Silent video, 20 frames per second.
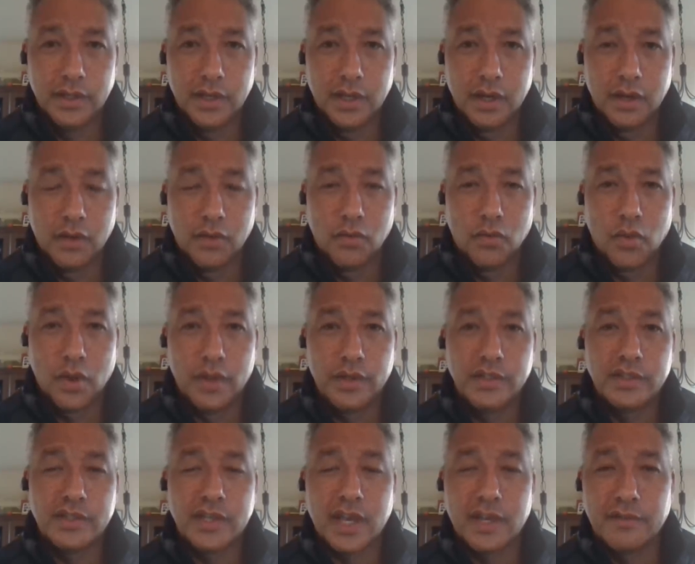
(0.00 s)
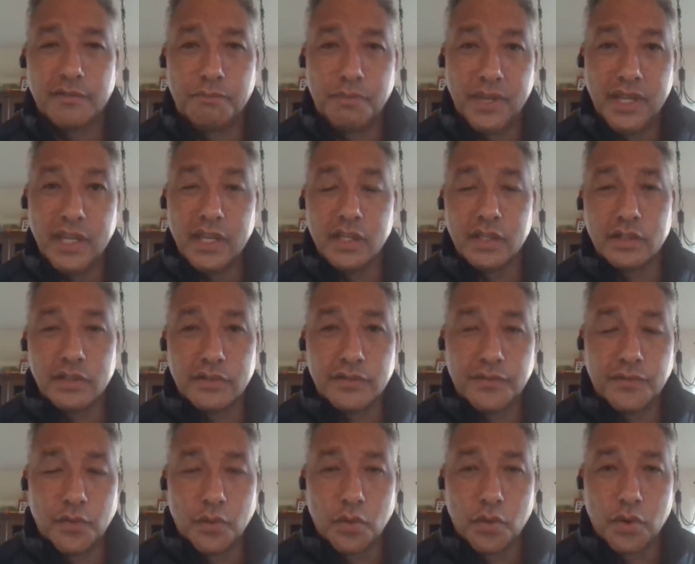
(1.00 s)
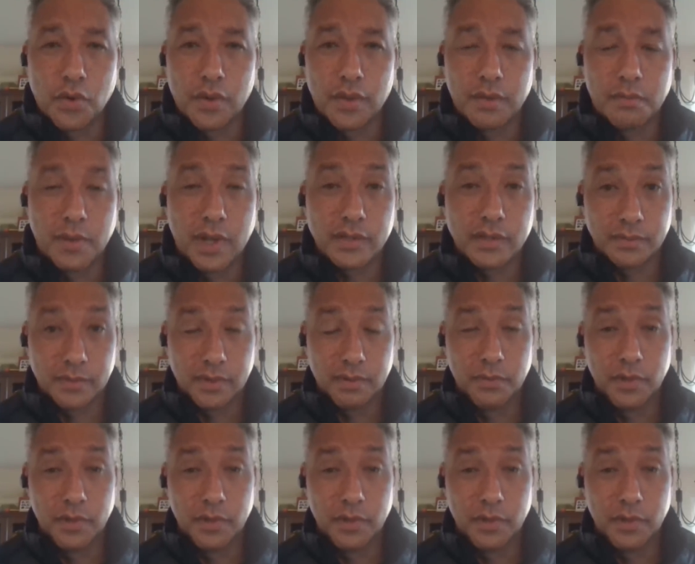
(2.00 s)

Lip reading: you know, one of these kind of beacons for the Muslim